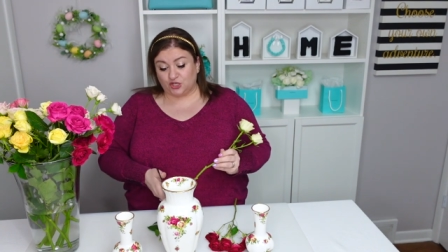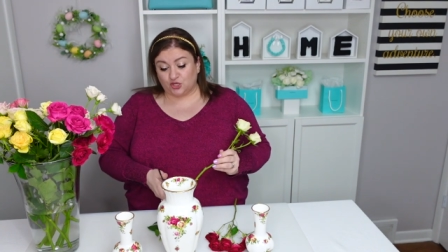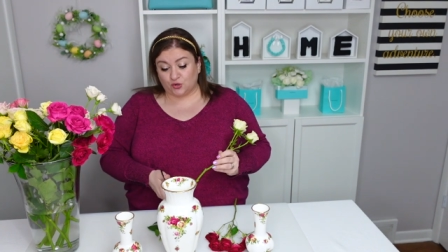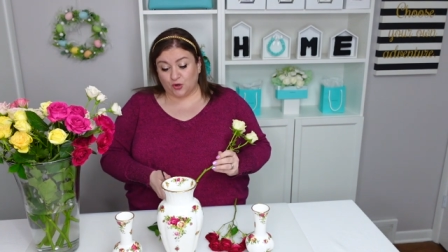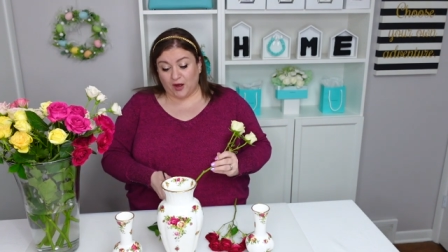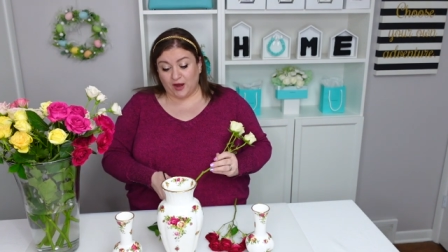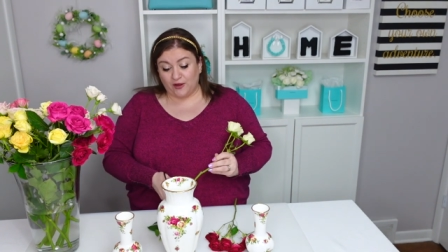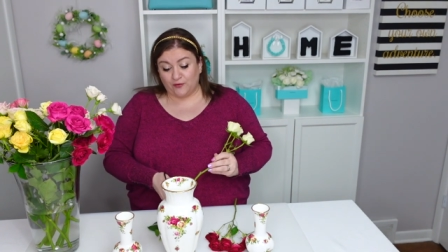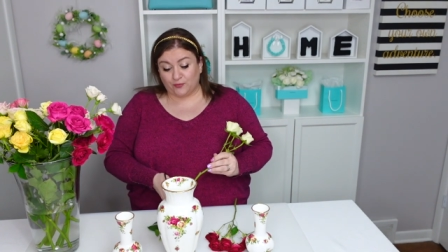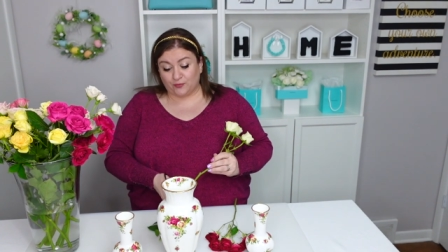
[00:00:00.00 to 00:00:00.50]

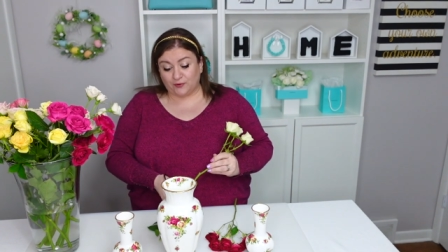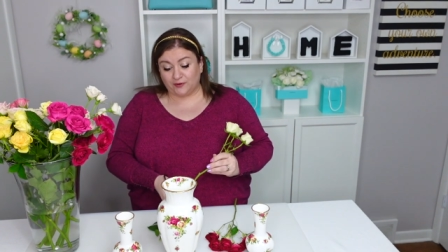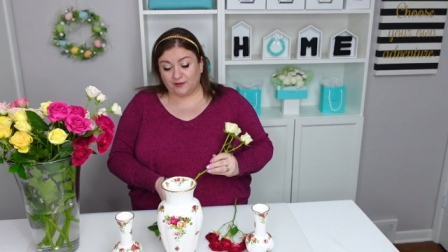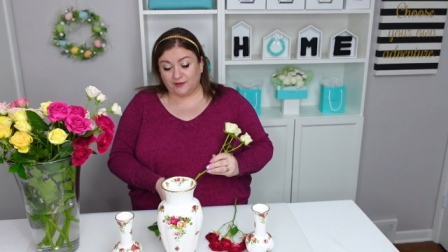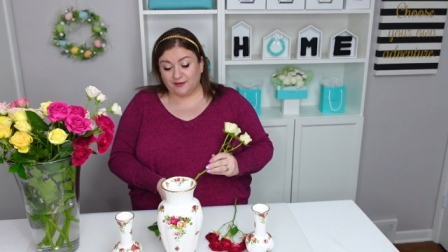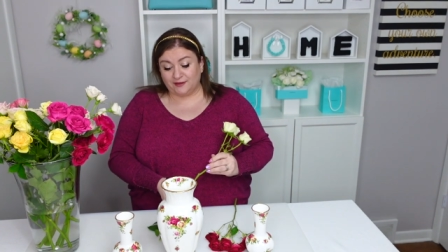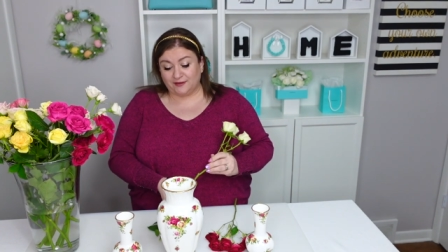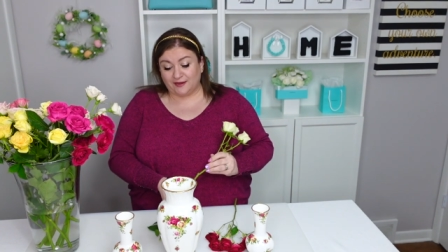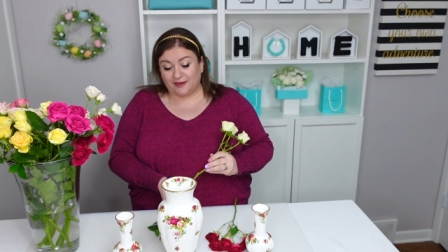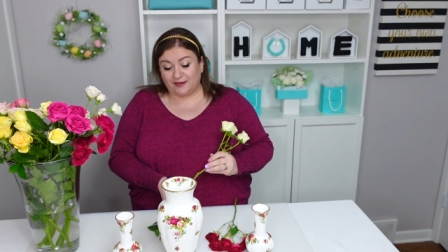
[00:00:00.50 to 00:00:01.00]
dry
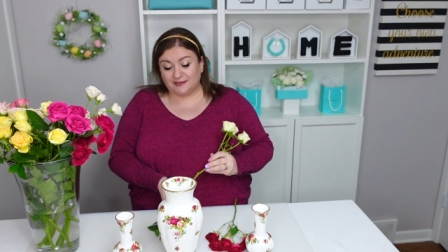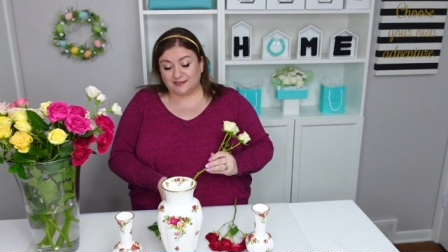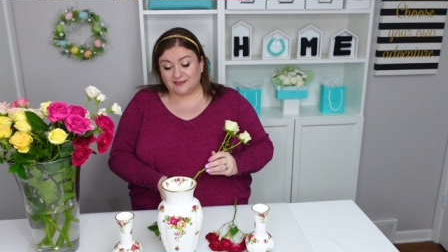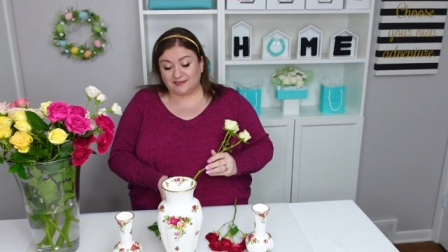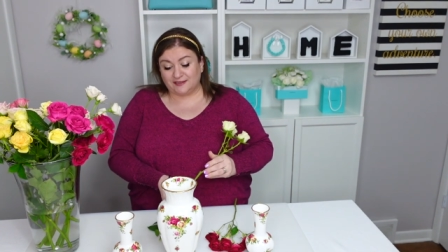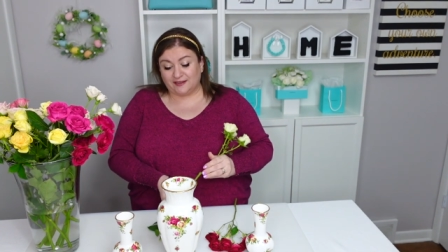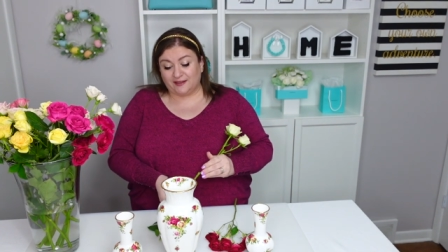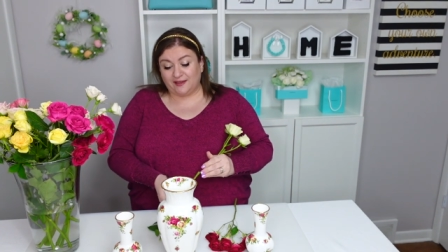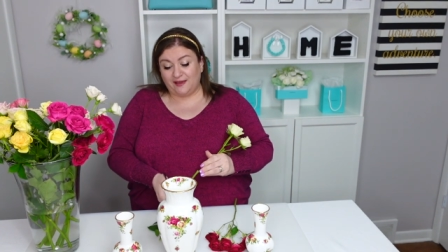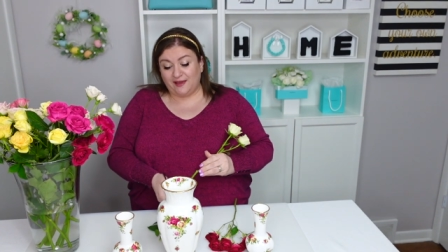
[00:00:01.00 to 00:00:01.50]
really
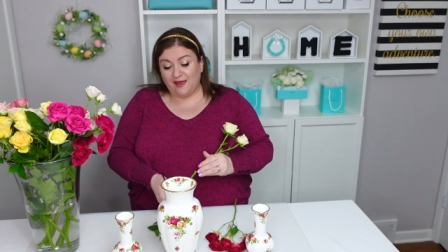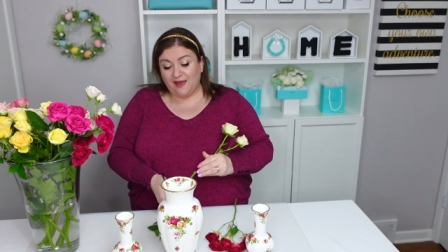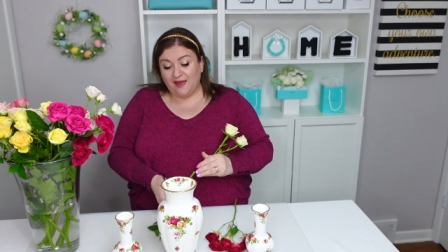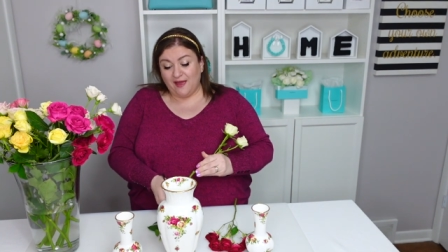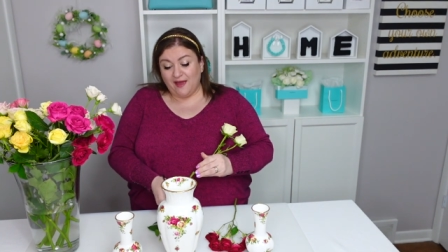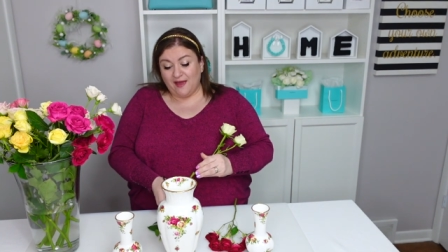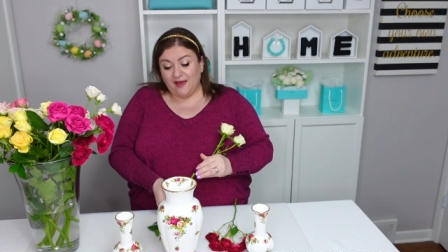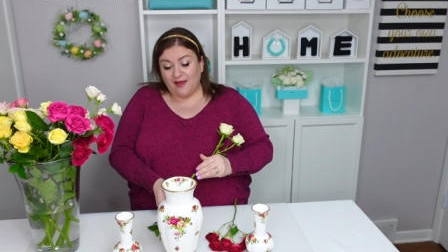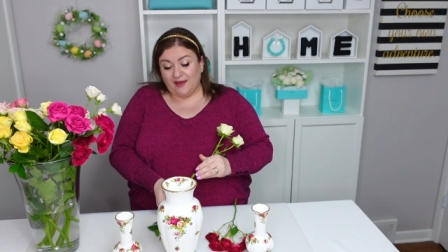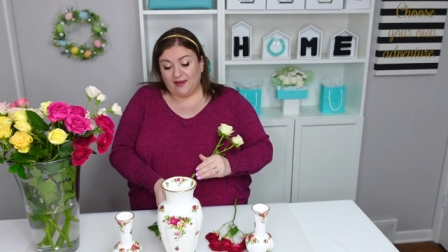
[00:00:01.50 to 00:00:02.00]
nicely
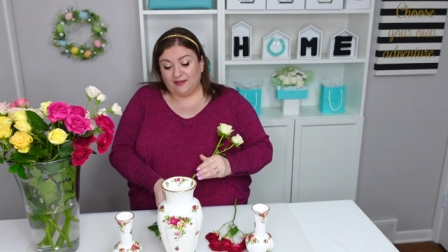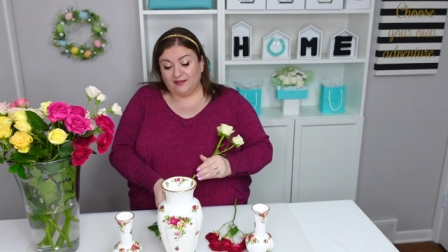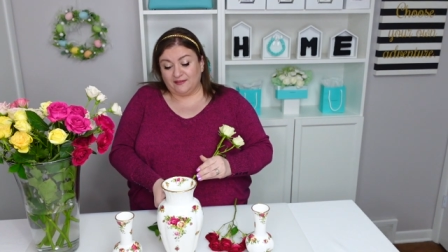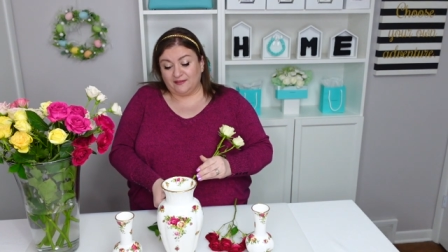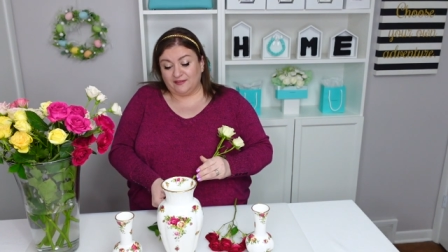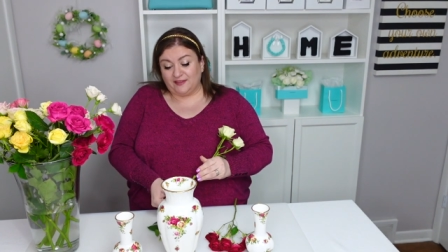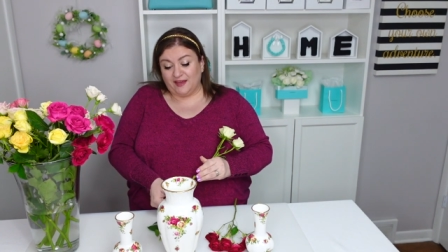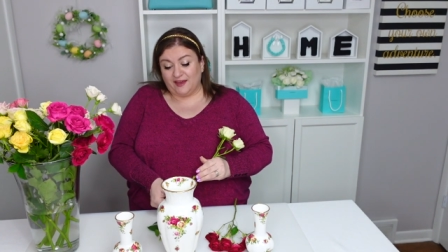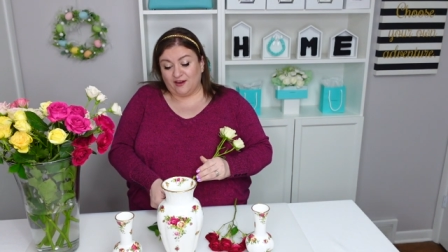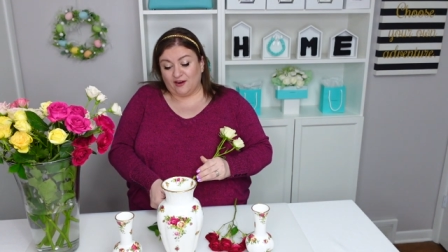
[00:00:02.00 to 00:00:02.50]

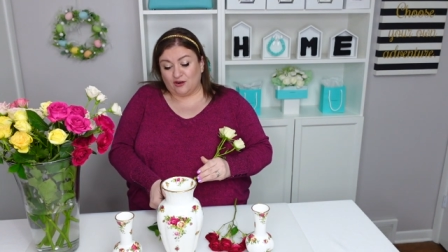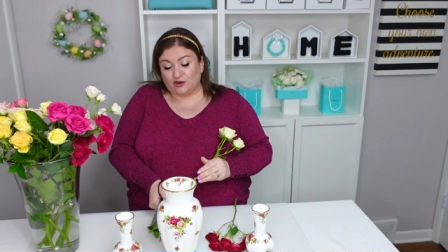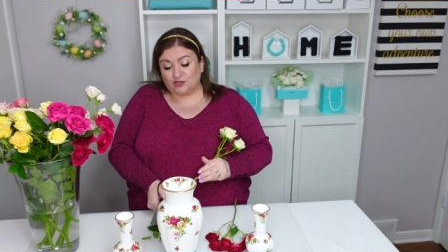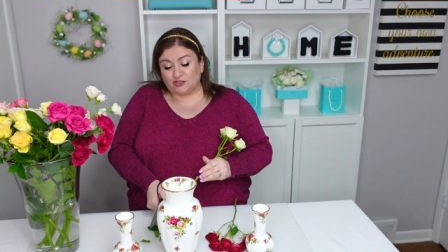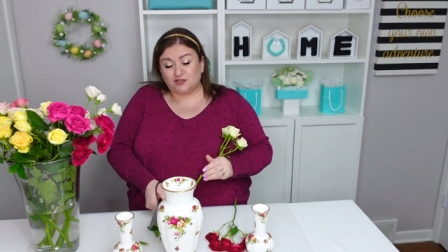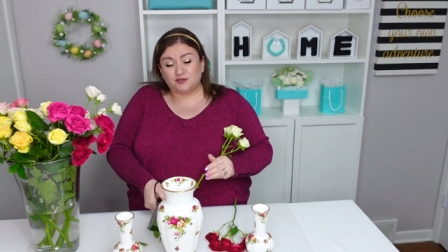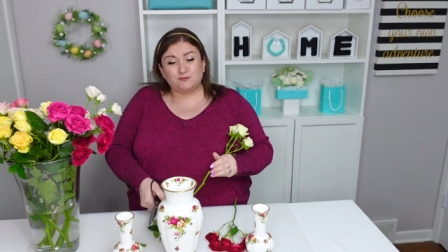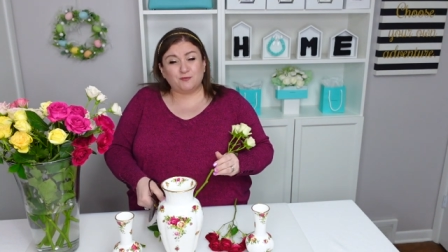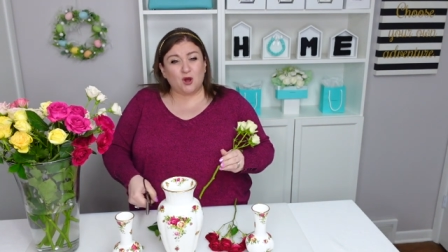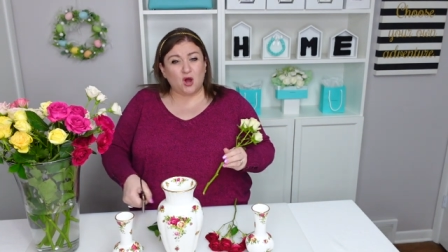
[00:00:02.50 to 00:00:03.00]
and they are
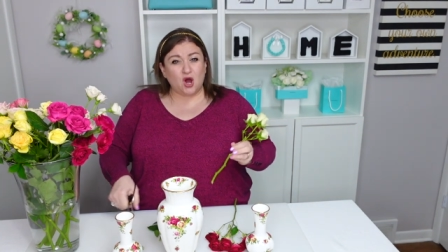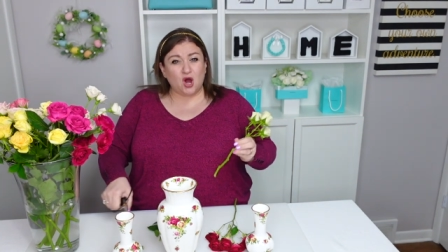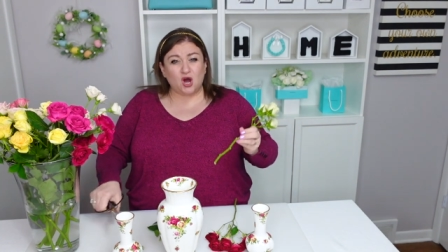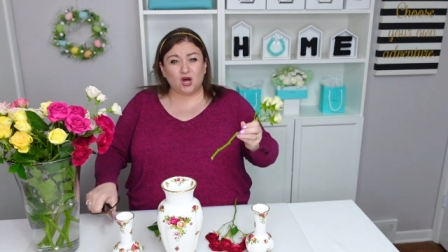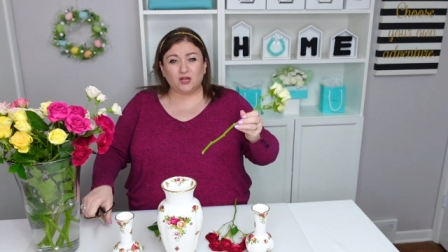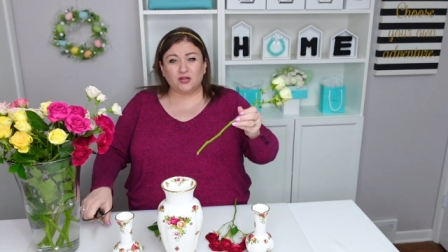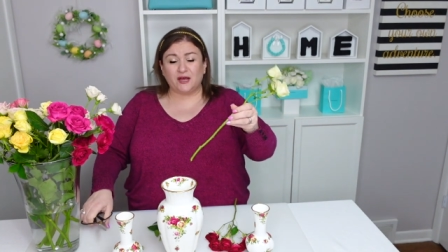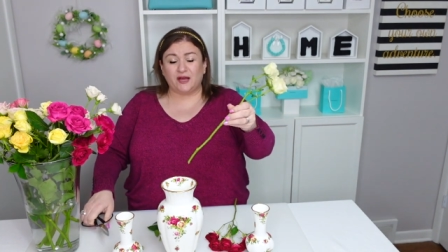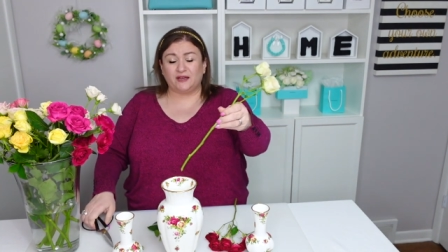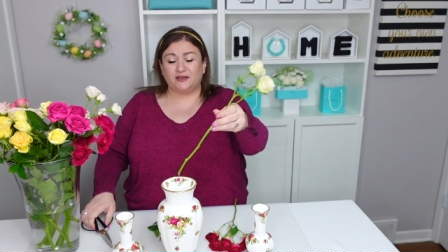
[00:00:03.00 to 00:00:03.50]

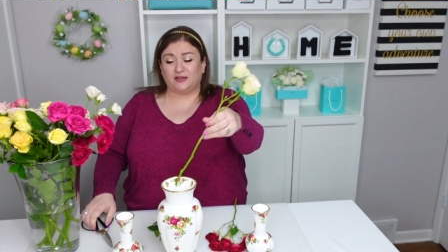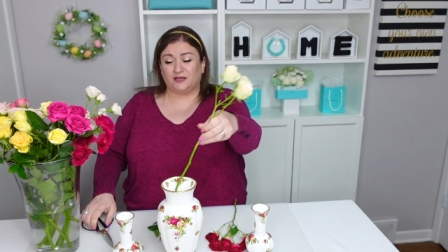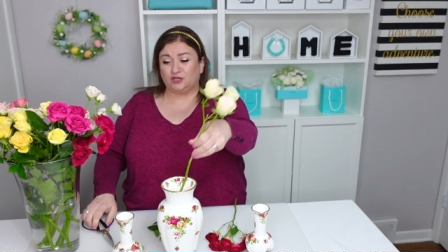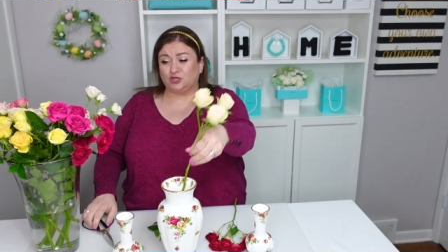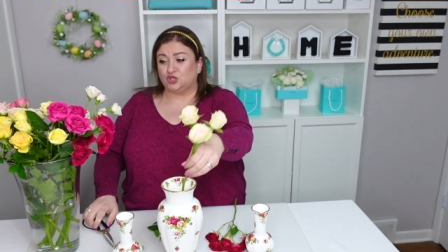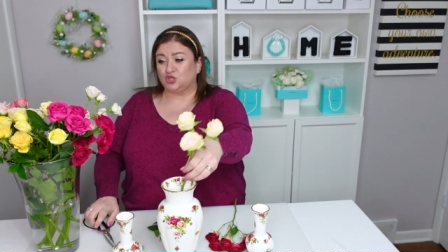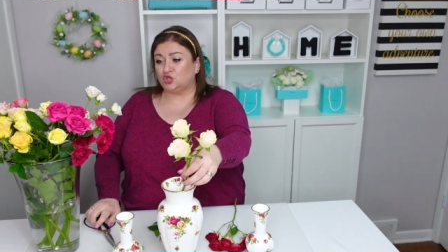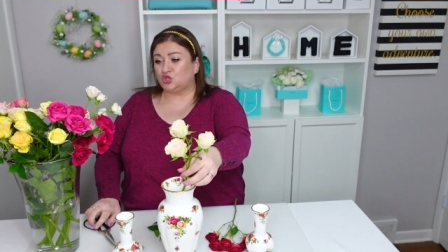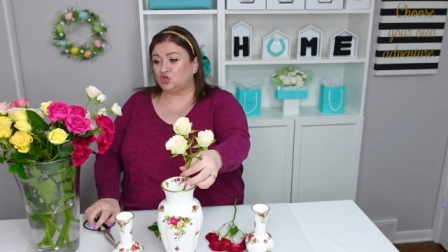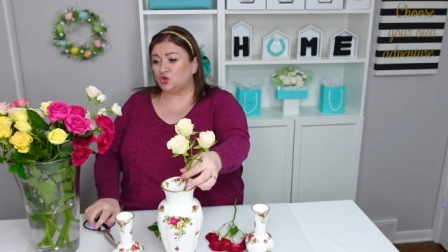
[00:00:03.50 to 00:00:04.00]
small and
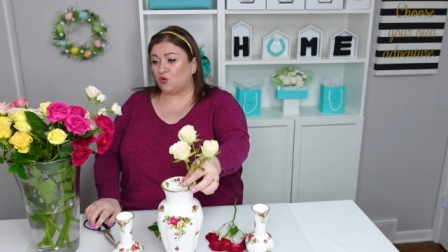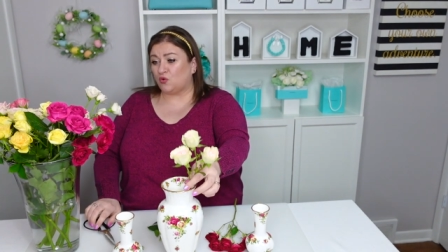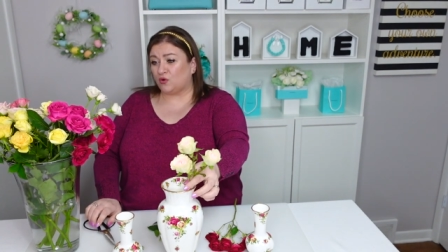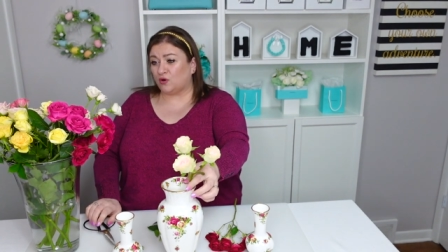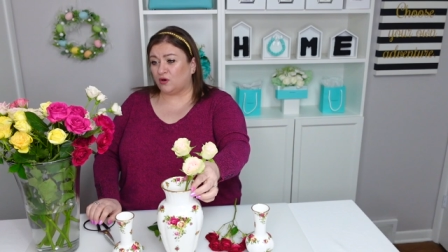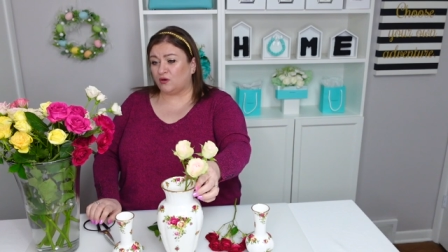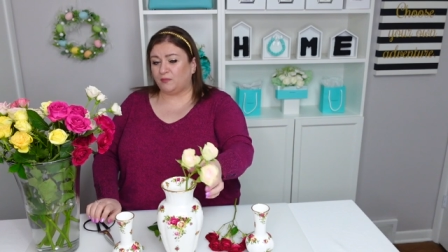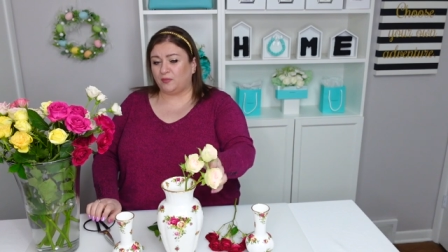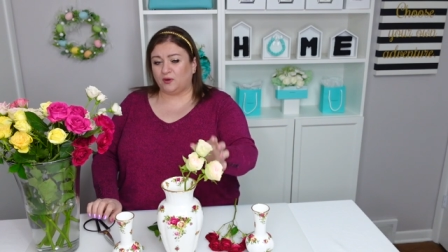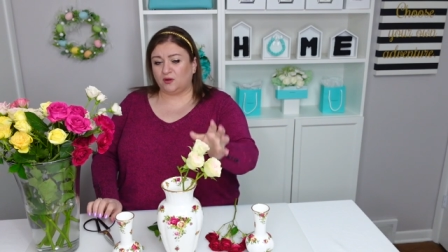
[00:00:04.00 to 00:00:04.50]

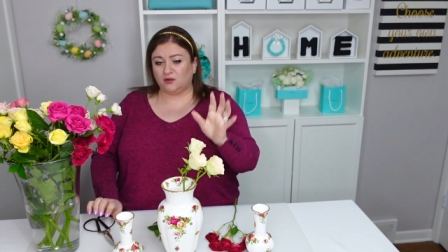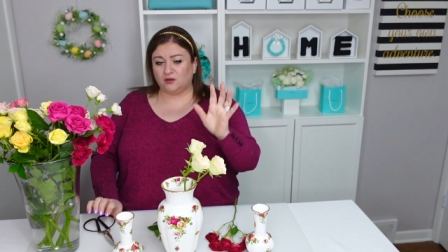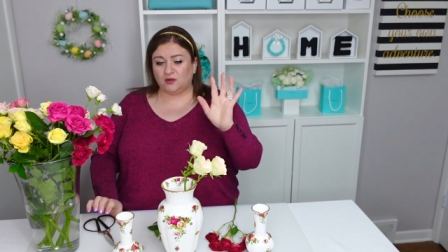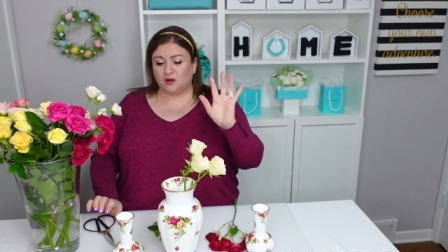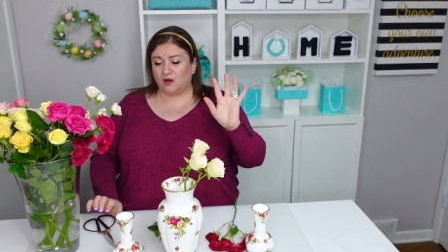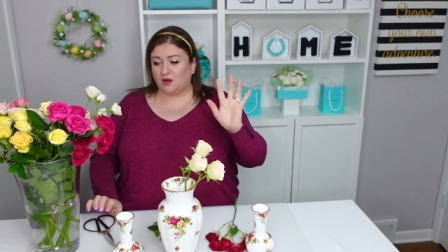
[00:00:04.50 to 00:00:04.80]
adorable.